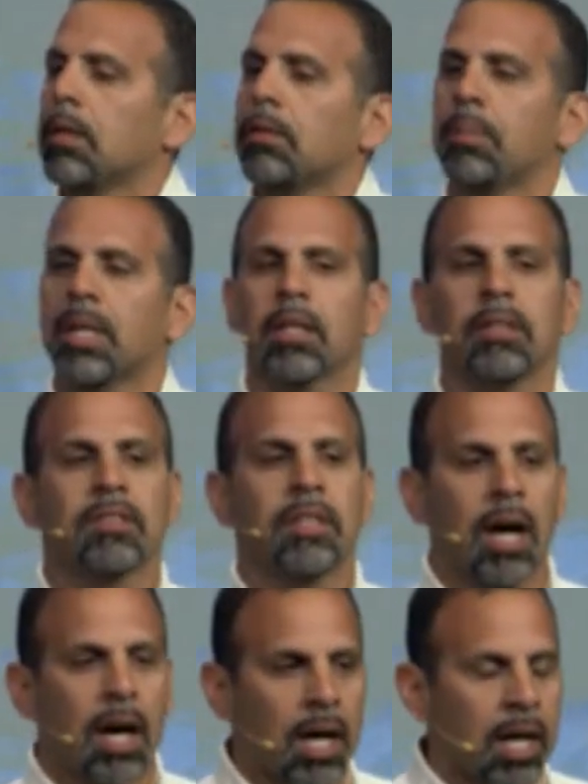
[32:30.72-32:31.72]
Because
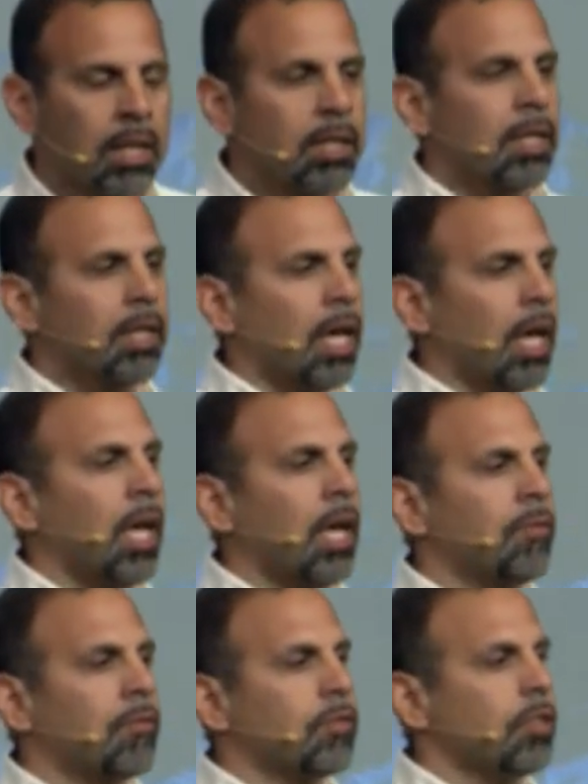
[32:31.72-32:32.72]
God
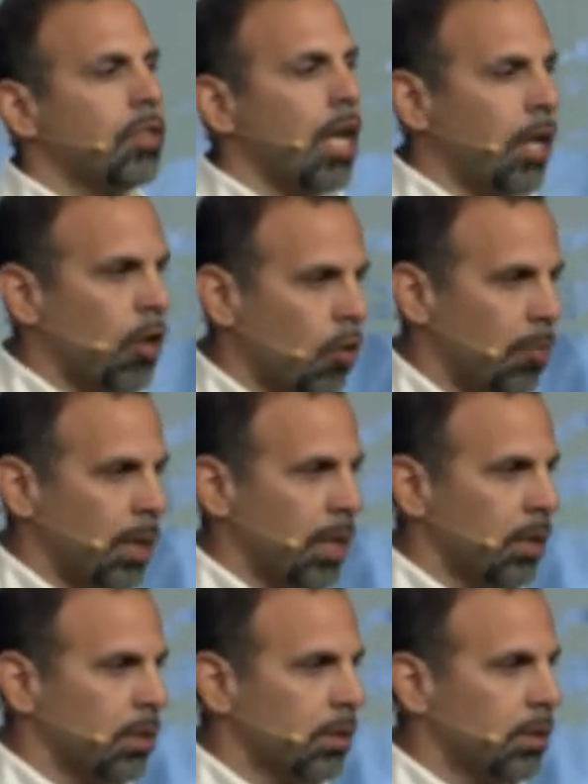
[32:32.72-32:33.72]
gave to
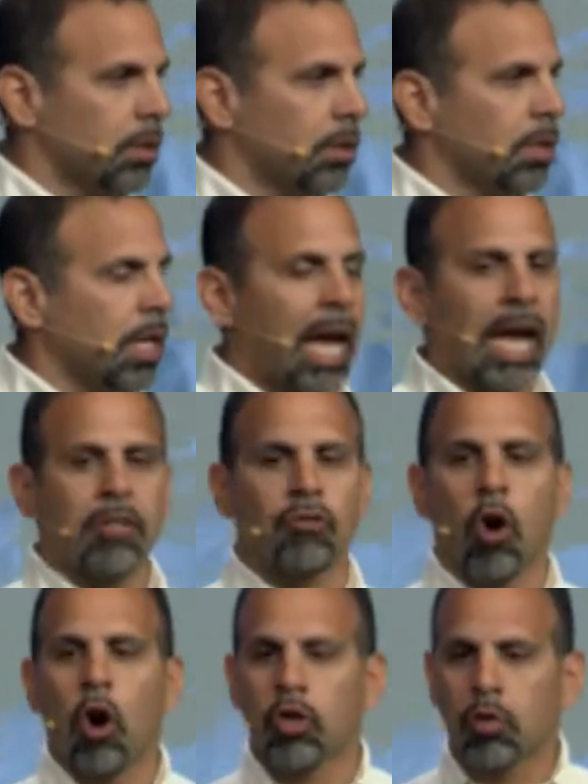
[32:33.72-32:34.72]
Naomi a
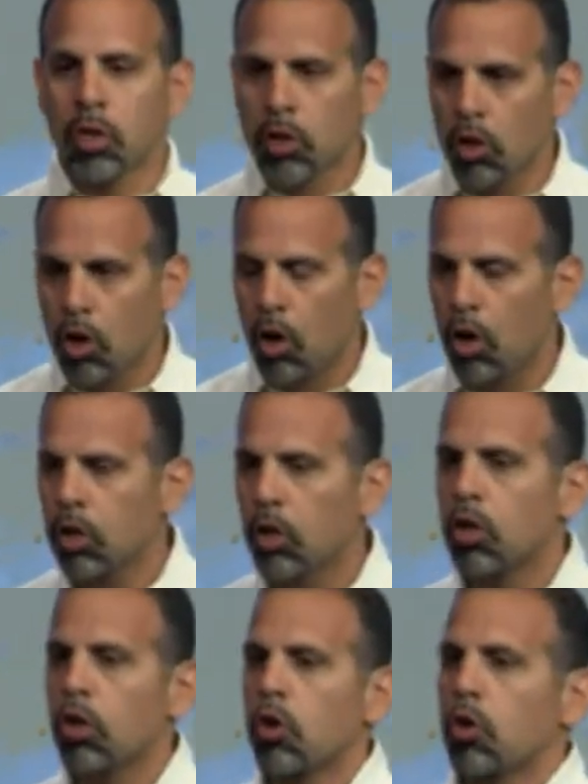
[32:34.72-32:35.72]
daughter-in-law
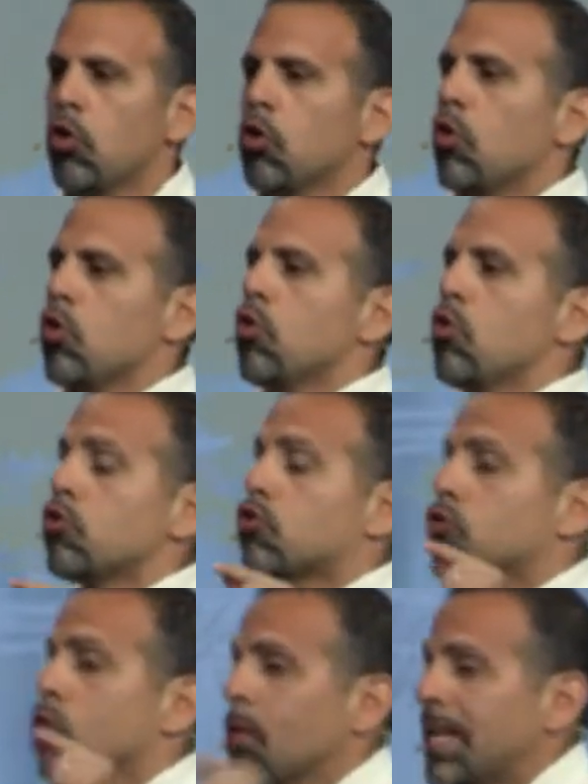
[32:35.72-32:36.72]
who
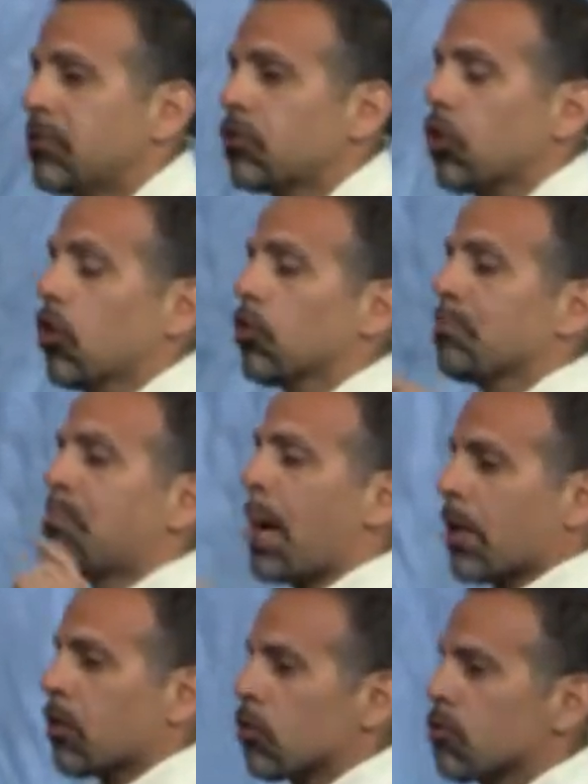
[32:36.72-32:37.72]
treats her
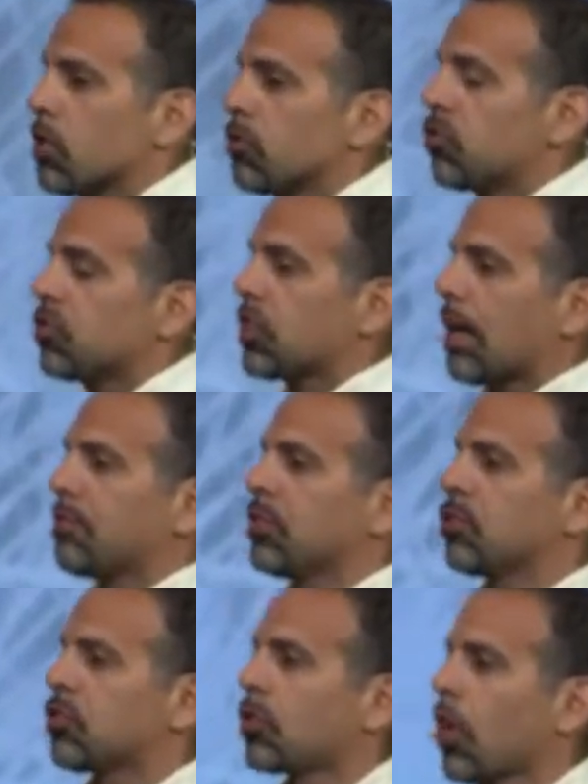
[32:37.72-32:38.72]
better than
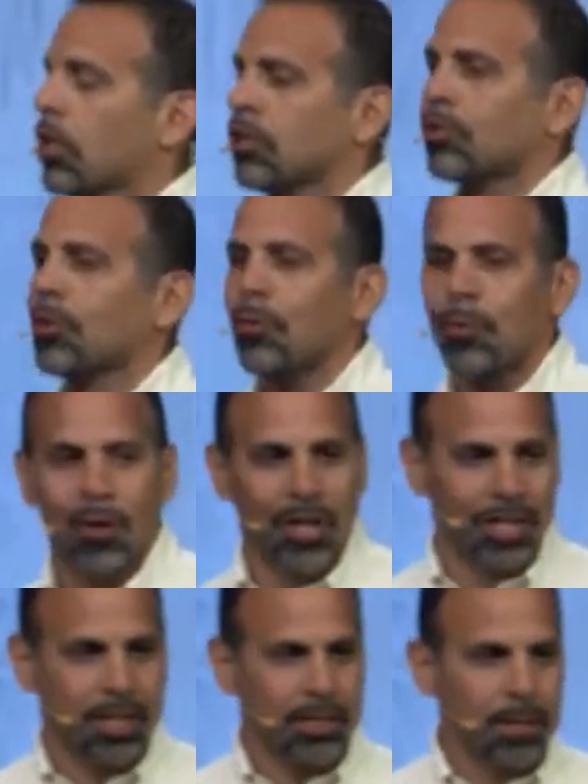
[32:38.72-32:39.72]
seven sons
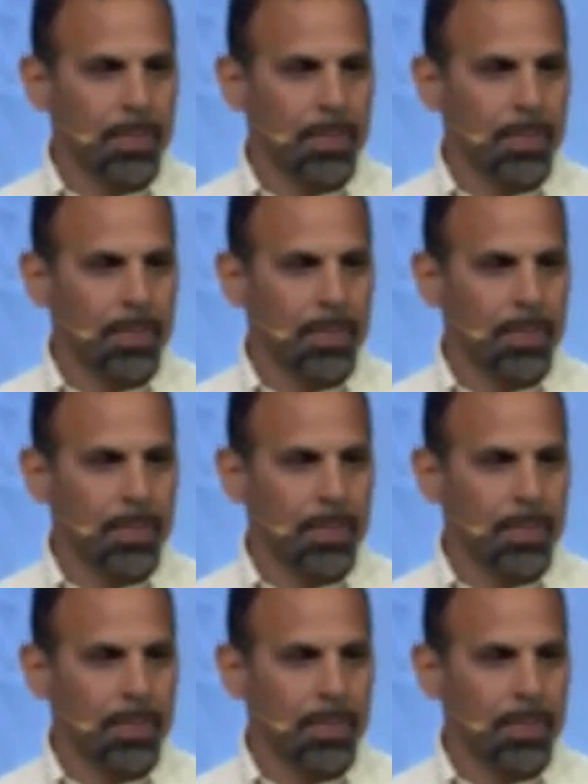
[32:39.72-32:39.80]
would.